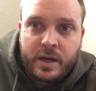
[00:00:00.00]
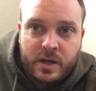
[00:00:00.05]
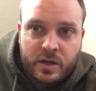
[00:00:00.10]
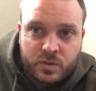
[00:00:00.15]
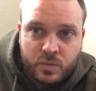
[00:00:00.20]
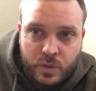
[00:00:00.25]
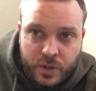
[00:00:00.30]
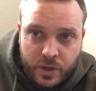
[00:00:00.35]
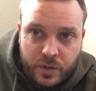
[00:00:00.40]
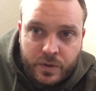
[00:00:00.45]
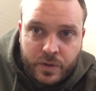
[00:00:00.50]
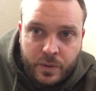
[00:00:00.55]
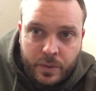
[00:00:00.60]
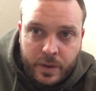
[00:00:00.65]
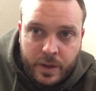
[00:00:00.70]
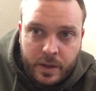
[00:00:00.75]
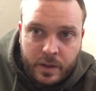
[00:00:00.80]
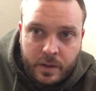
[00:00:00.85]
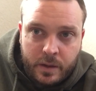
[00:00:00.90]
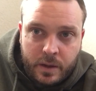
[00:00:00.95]
here's what you're
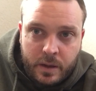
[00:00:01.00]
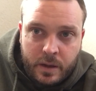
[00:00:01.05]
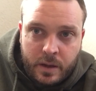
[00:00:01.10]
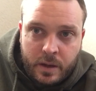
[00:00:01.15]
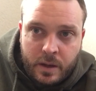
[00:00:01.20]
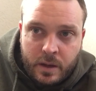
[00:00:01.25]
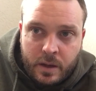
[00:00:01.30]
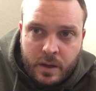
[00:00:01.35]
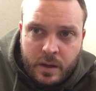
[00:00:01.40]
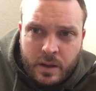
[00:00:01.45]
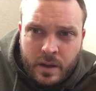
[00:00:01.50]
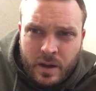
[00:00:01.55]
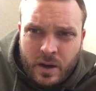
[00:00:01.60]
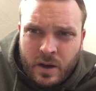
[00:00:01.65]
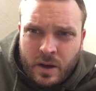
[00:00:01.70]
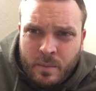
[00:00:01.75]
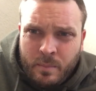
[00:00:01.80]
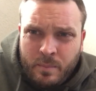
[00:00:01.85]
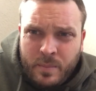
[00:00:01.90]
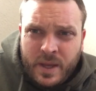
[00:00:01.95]
doing.
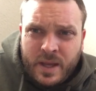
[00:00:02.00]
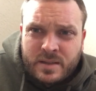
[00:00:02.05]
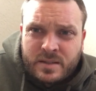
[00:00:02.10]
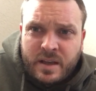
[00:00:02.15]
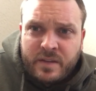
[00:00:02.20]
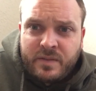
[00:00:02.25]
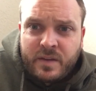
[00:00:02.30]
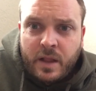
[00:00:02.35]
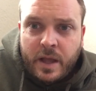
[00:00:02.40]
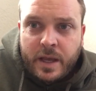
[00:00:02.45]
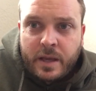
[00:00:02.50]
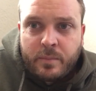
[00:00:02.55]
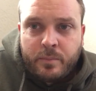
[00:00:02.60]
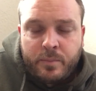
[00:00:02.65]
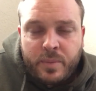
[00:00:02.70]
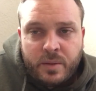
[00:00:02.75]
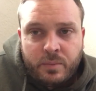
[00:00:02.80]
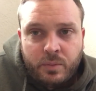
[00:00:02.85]
Because I feel like